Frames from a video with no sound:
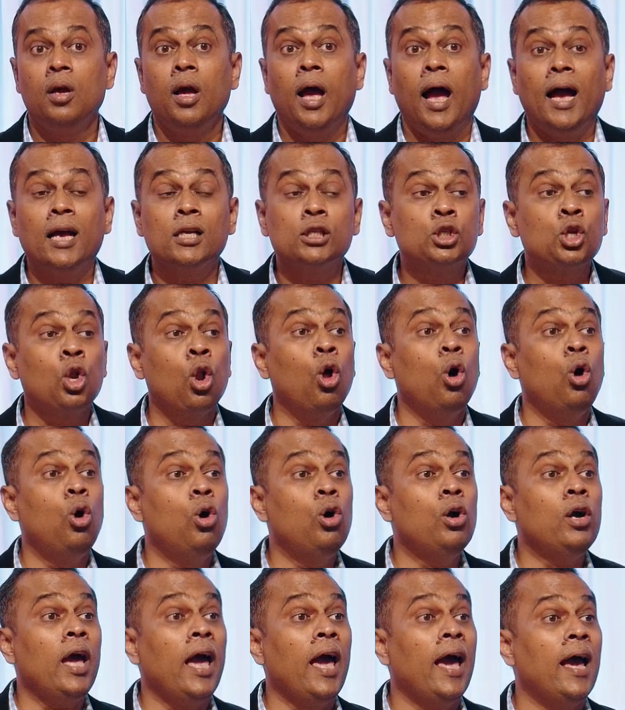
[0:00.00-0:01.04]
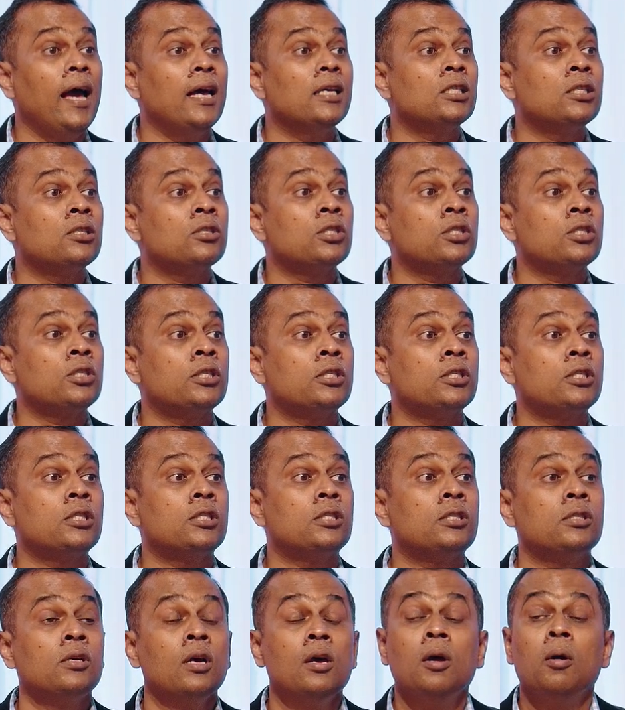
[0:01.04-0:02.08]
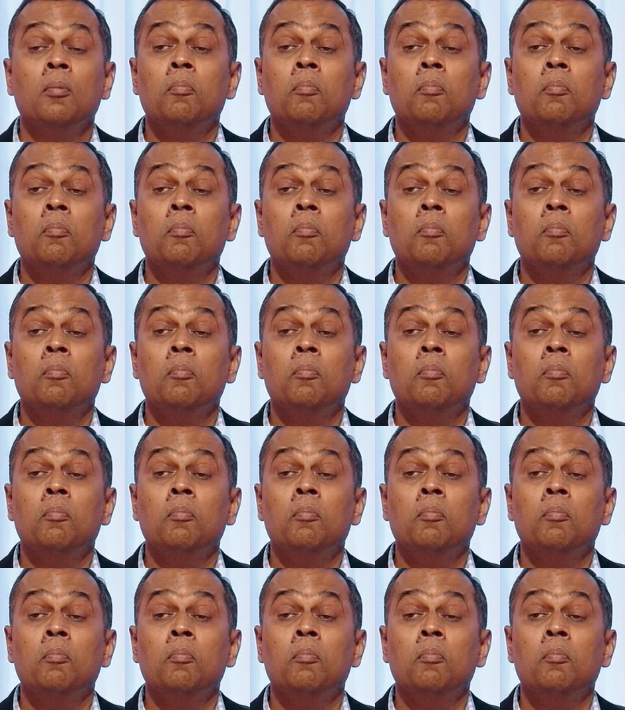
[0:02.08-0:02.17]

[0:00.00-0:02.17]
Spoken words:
As long as